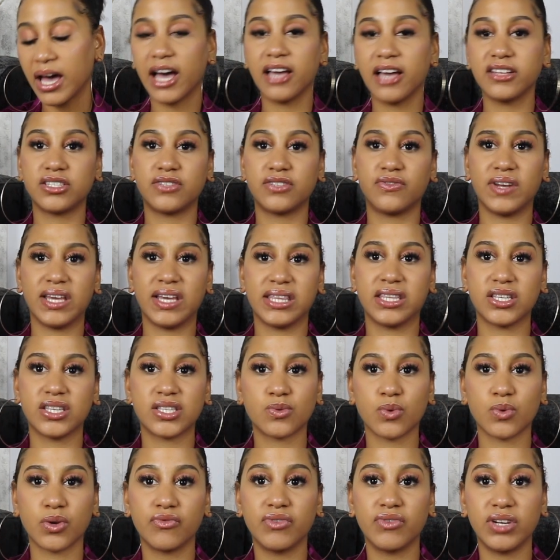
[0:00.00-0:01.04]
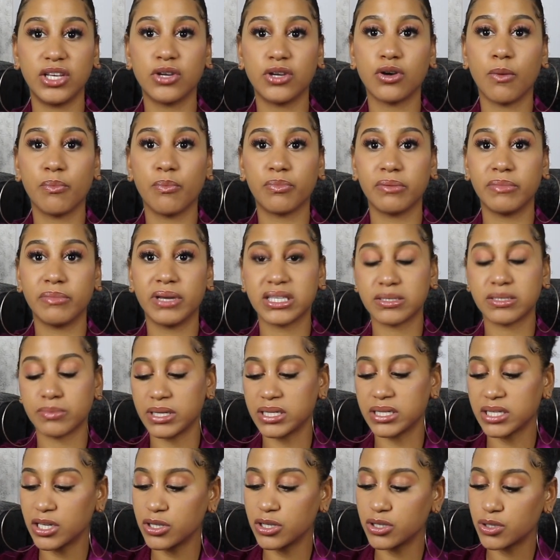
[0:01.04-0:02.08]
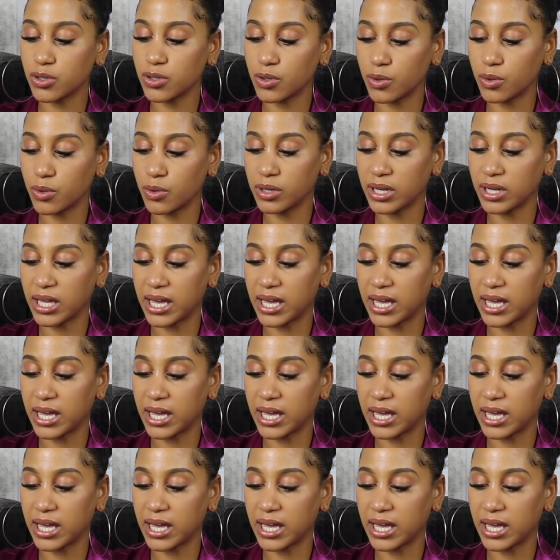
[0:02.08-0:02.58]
I just feel like this one really complements my skin tone.